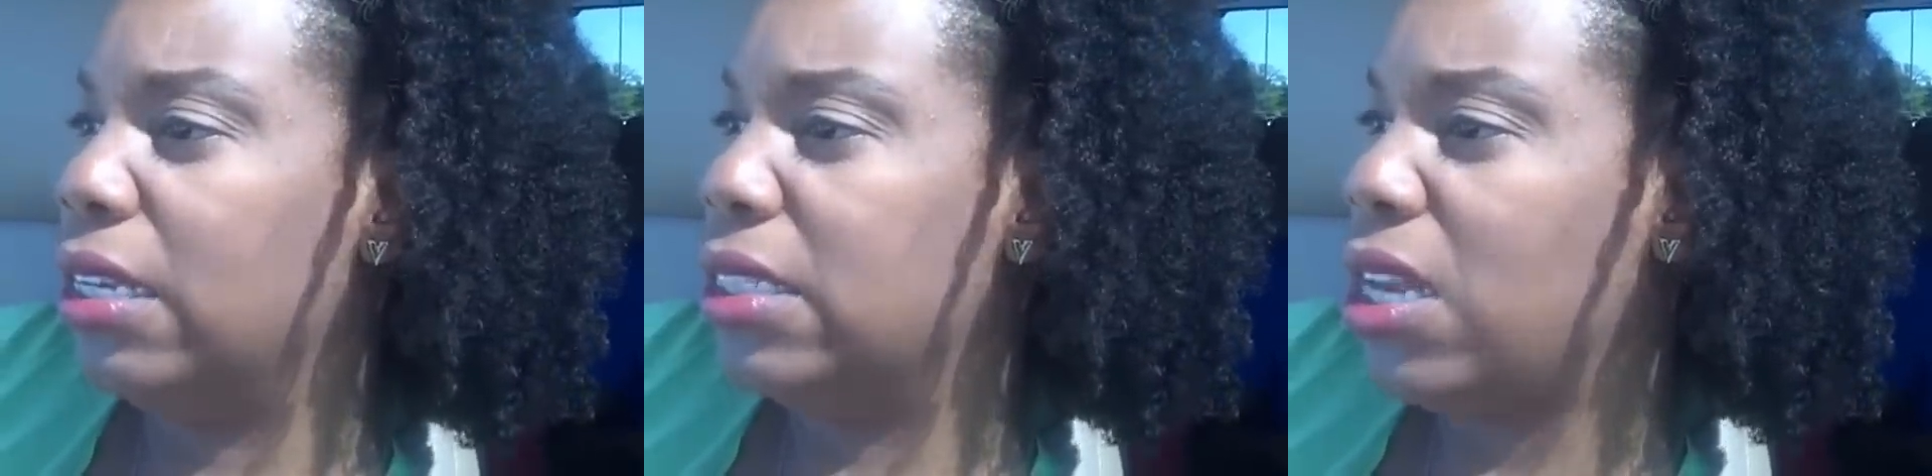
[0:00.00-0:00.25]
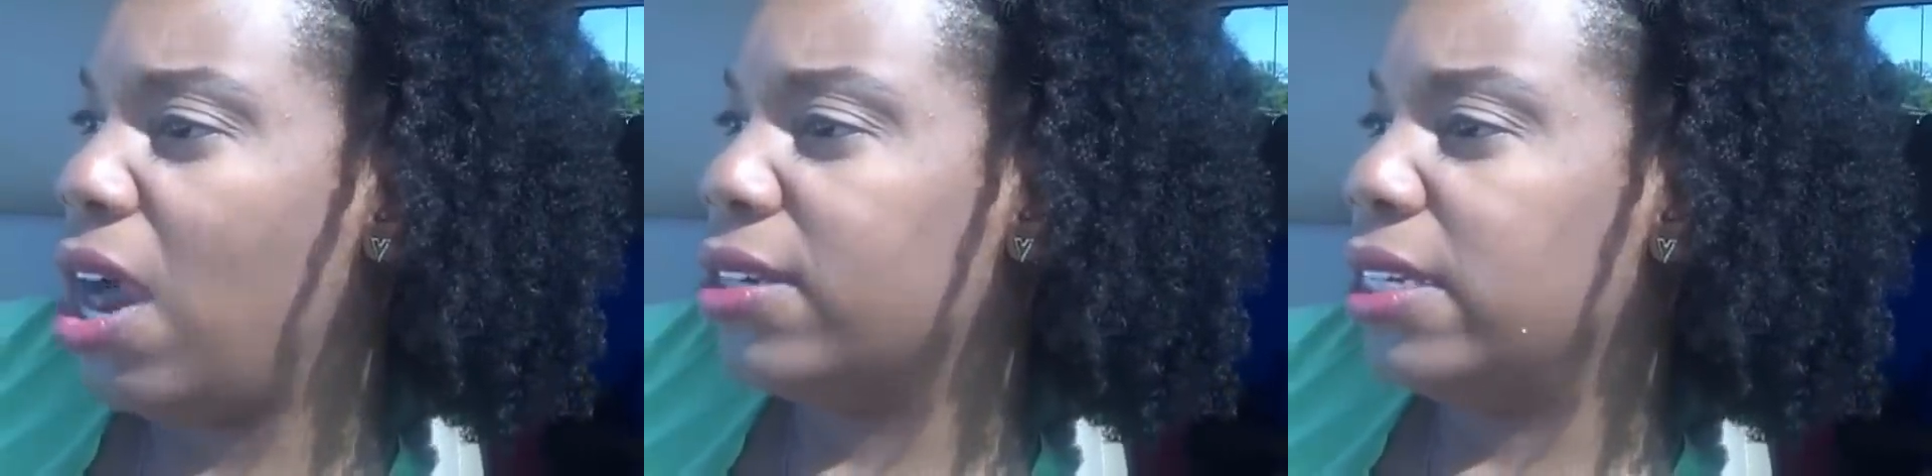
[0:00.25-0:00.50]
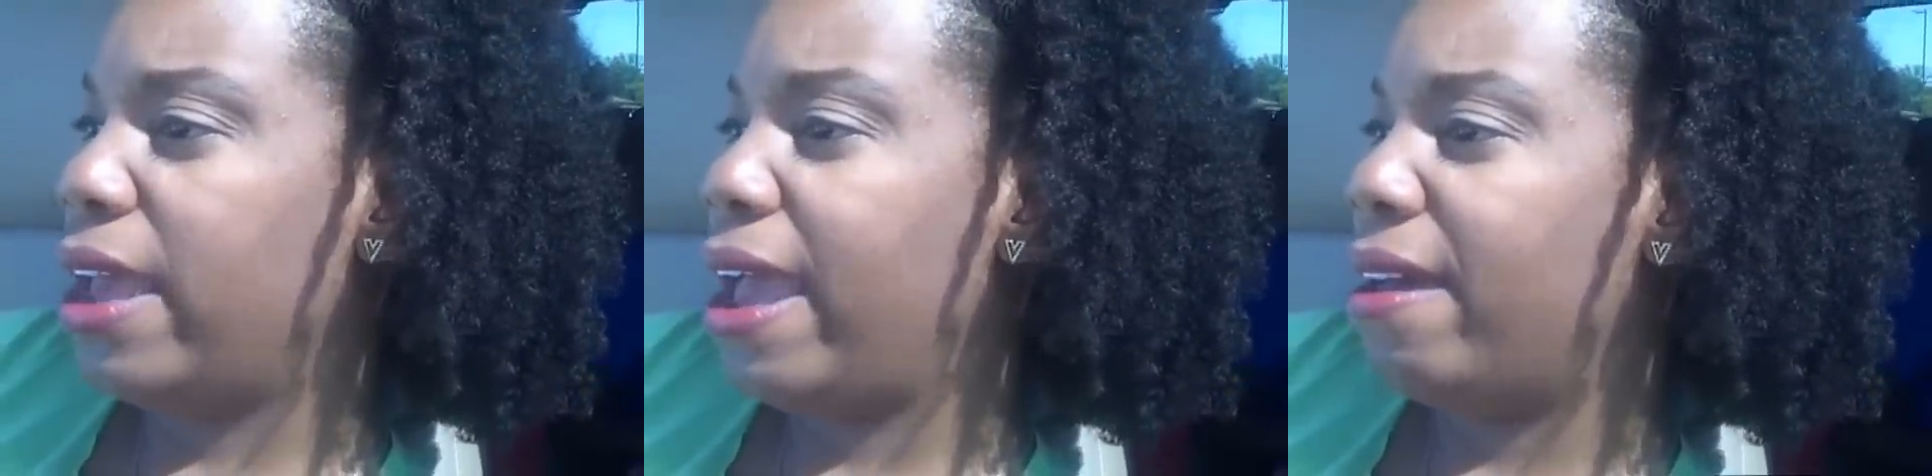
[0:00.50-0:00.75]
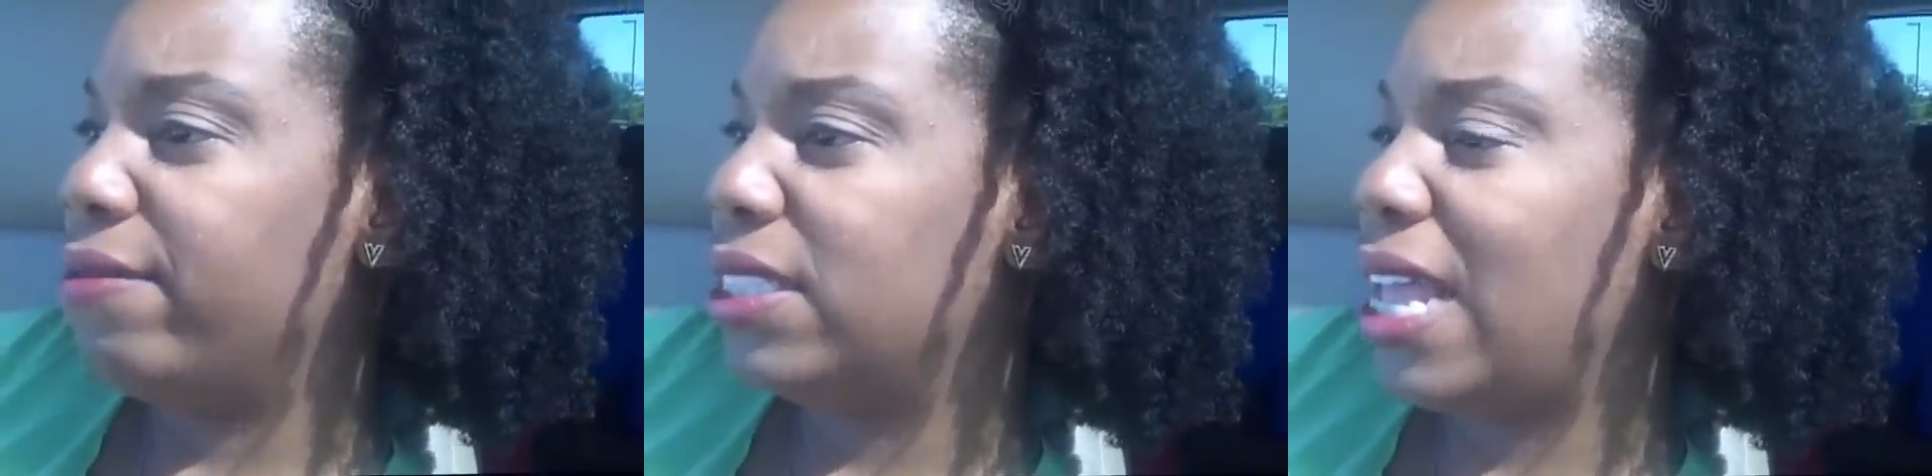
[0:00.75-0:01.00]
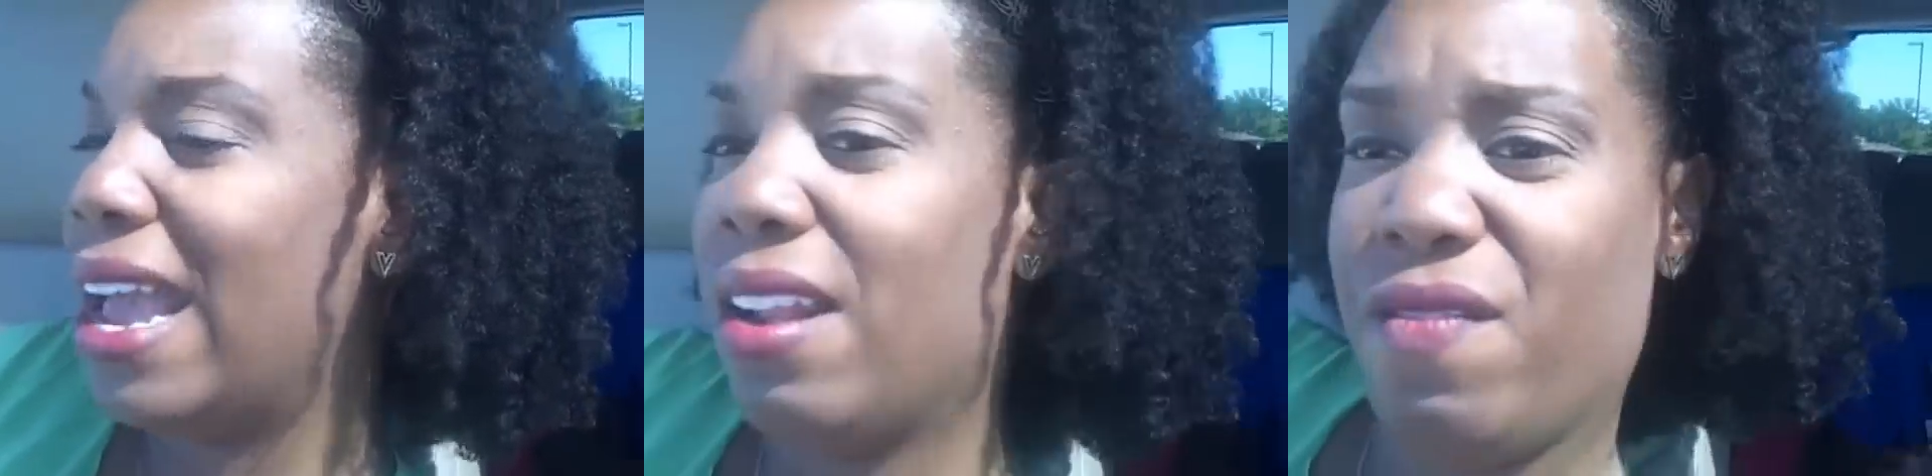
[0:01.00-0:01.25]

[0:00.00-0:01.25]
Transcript: start to have side